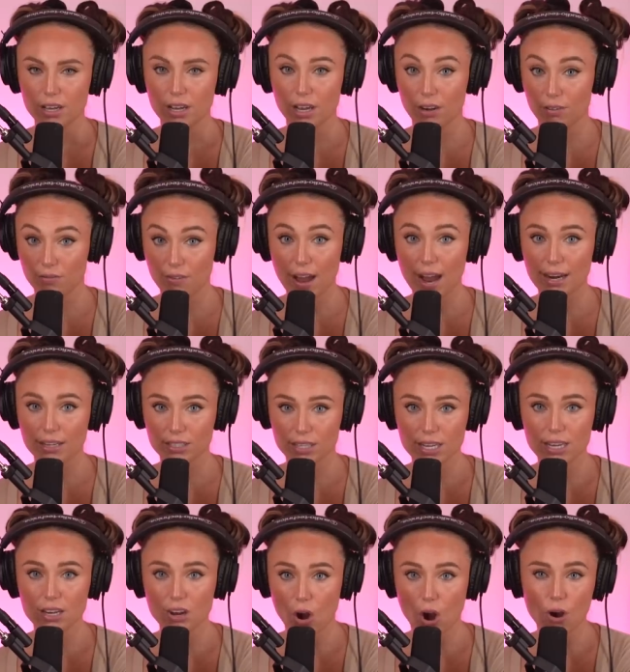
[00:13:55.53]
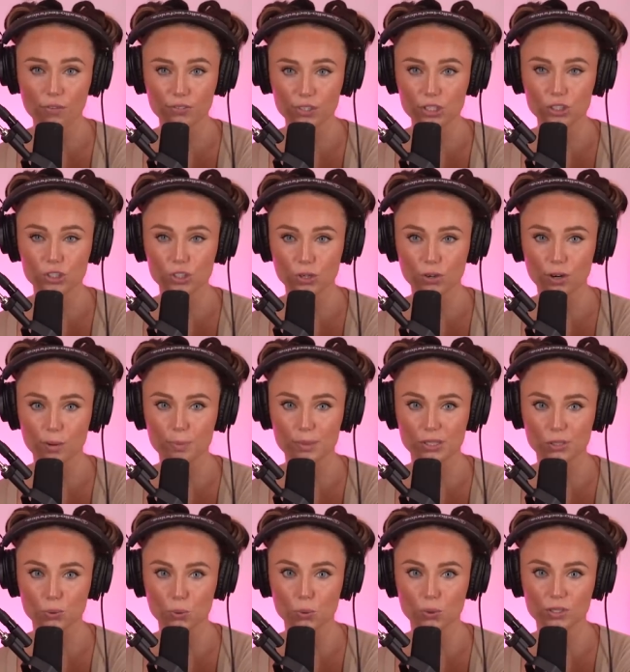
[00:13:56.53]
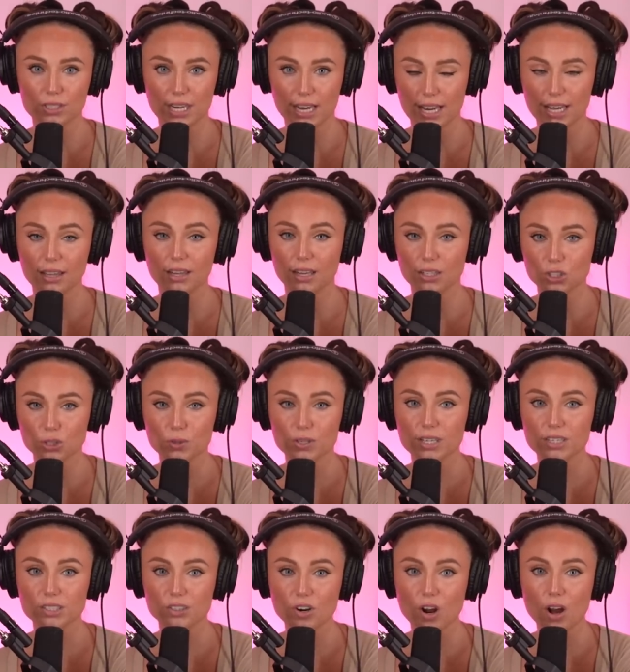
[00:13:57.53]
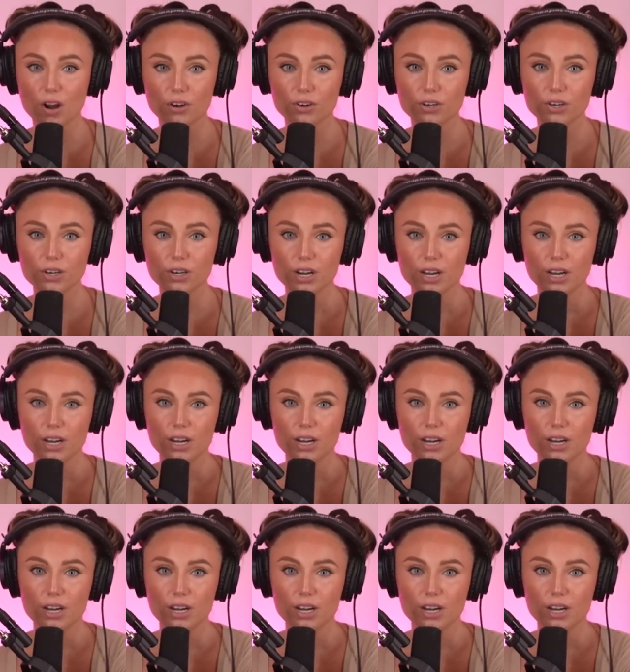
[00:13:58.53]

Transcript: in fact, he often showed up at school to eat lunch with his daughter,